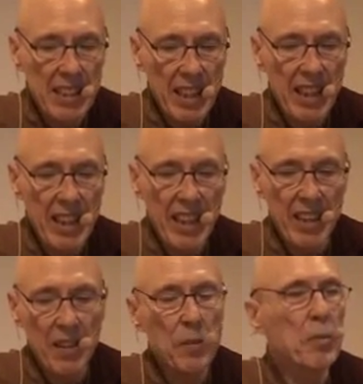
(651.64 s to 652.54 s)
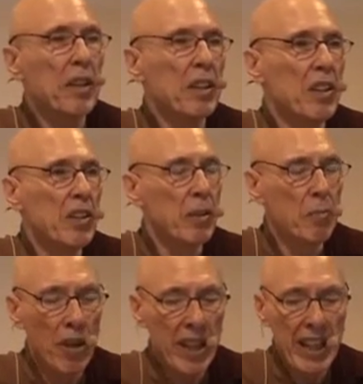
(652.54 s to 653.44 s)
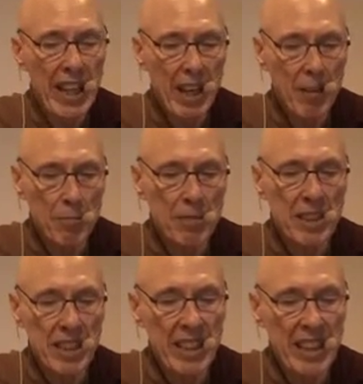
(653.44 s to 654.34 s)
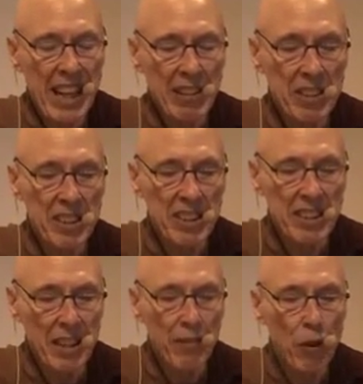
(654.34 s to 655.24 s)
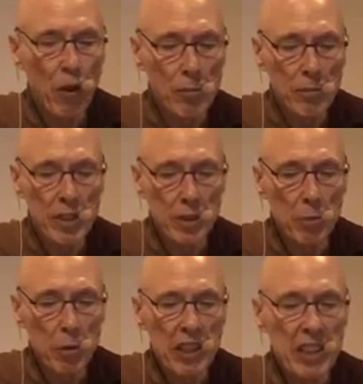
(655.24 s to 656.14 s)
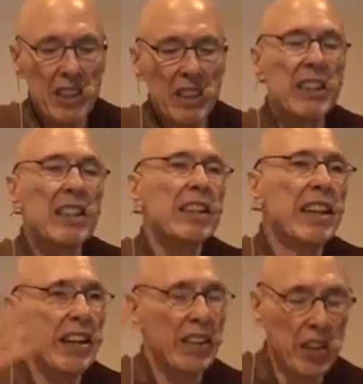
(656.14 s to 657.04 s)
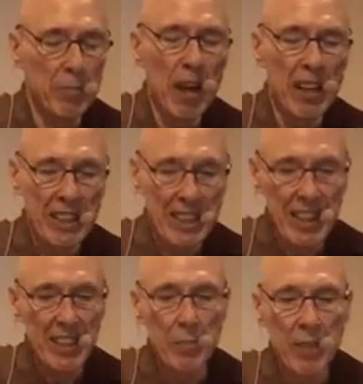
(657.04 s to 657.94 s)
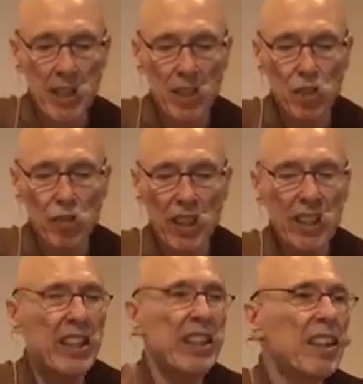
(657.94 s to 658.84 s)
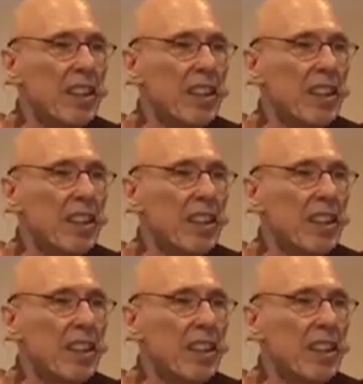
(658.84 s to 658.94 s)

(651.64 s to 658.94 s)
And then when the morning comes, he informs the Buddha and the monks that the meal is ready.